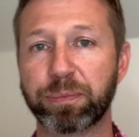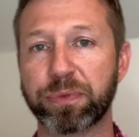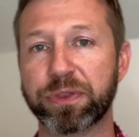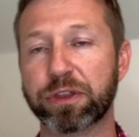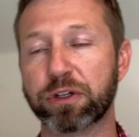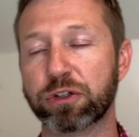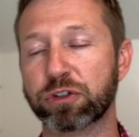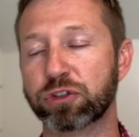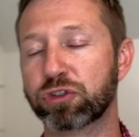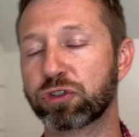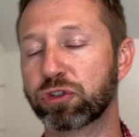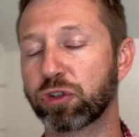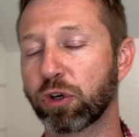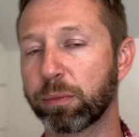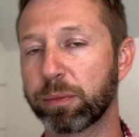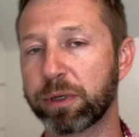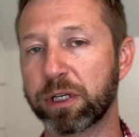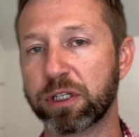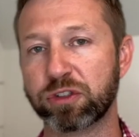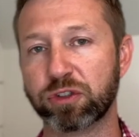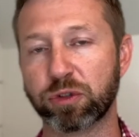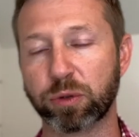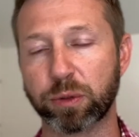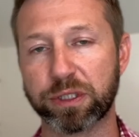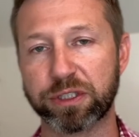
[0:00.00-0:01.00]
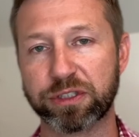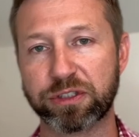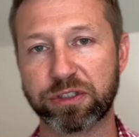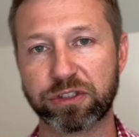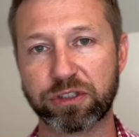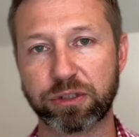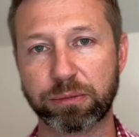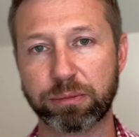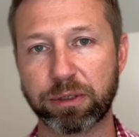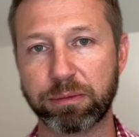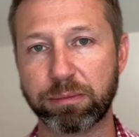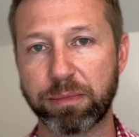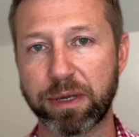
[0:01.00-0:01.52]
There's so many choices
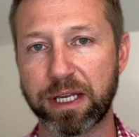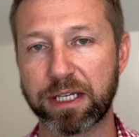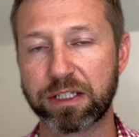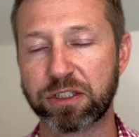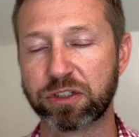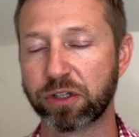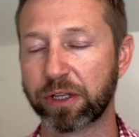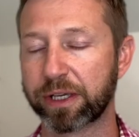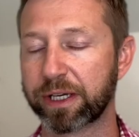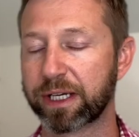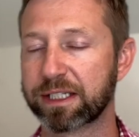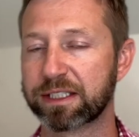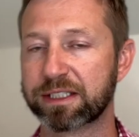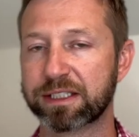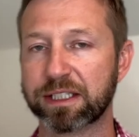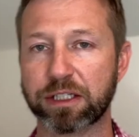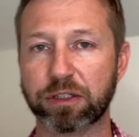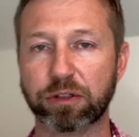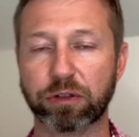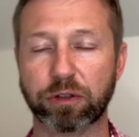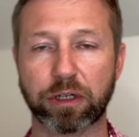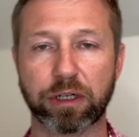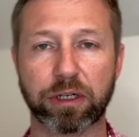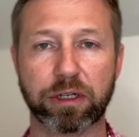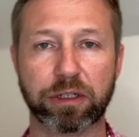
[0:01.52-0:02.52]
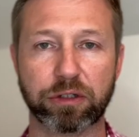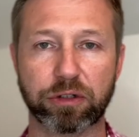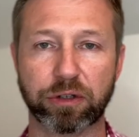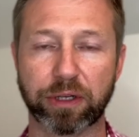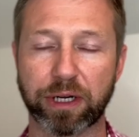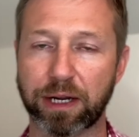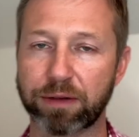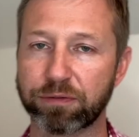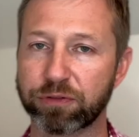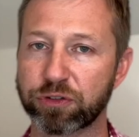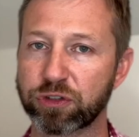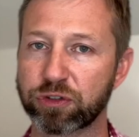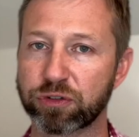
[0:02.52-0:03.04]
to be made. So like I said, you're gonna, you're gonna
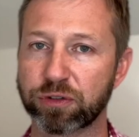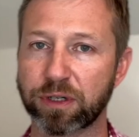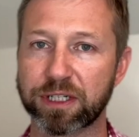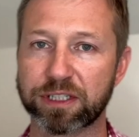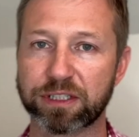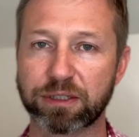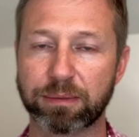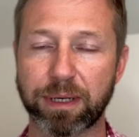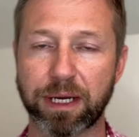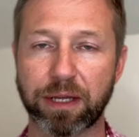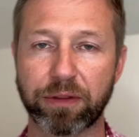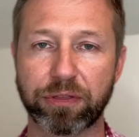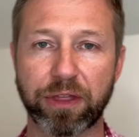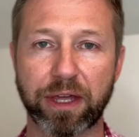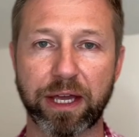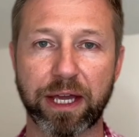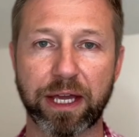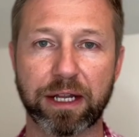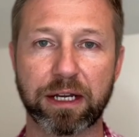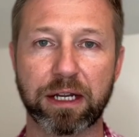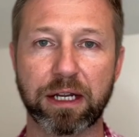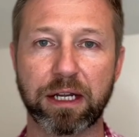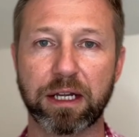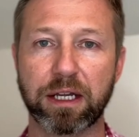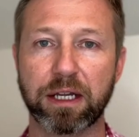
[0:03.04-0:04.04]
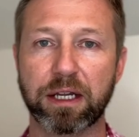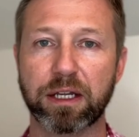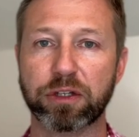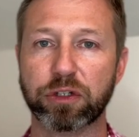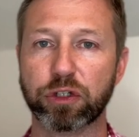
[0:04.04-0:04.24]
have stress about that.